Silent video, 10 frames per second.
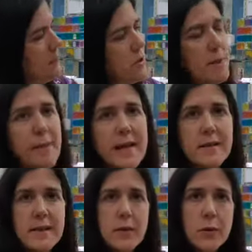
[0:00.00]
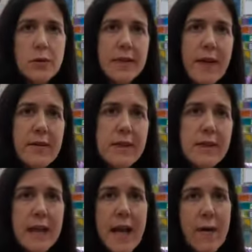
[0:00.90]
She basted it all together to
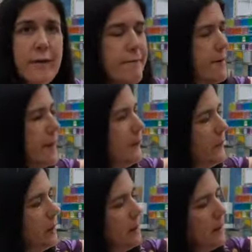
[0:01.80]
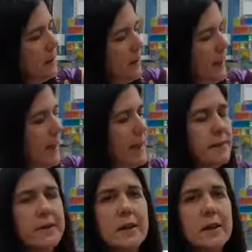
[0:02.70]
see how it fit, and